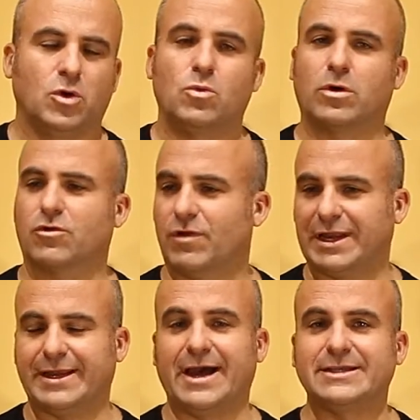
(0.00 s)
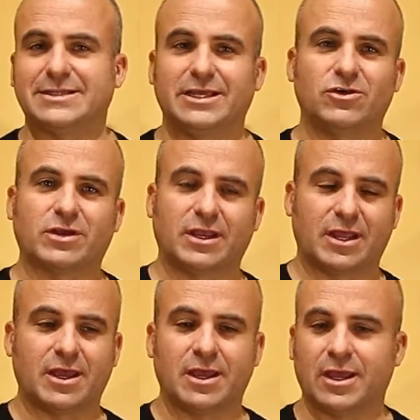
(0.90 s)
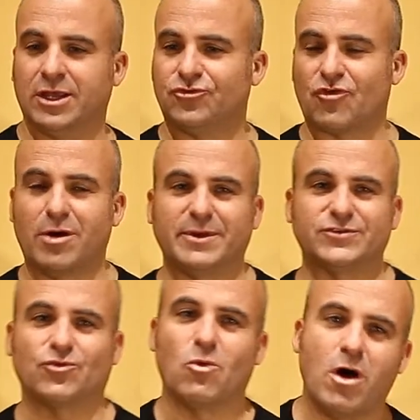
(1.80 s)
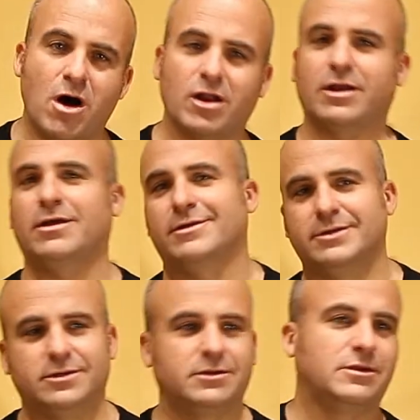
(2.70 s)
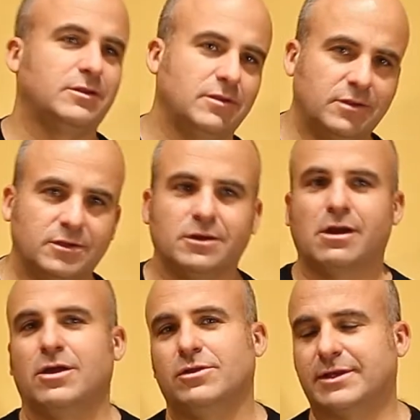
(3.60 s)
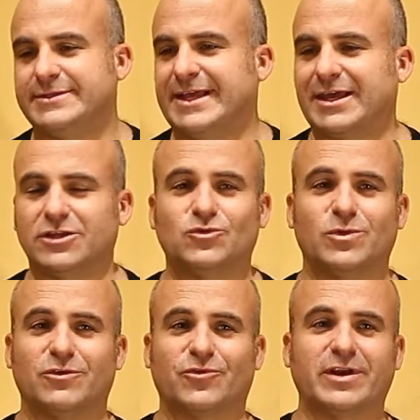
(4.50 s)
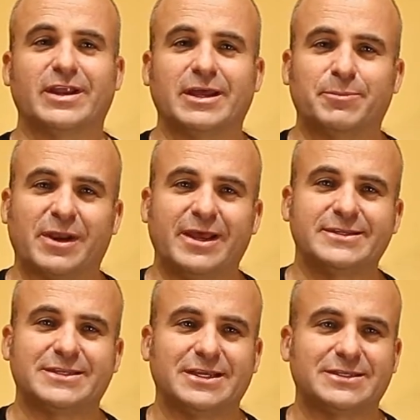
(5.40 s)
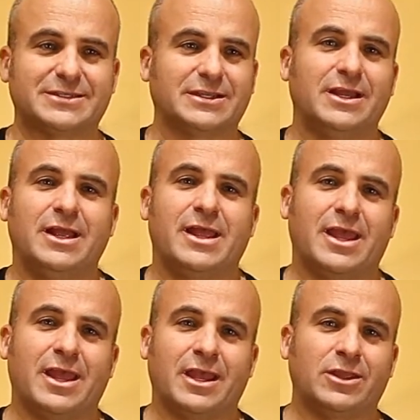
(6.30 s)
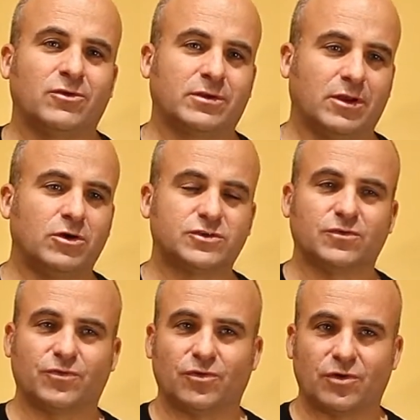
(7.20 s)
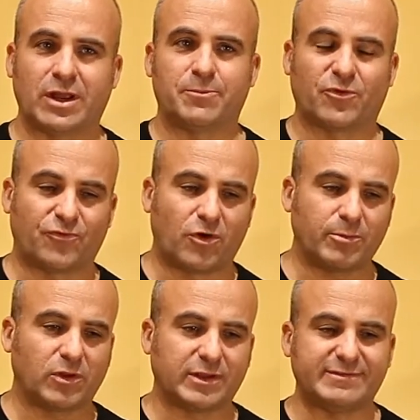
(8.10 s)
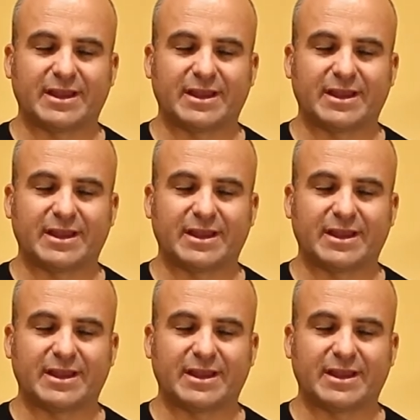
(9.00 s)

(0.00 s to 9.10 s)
work really nicely. You can drum as you walk. You can take it to different places. Also, if you're a performer, you can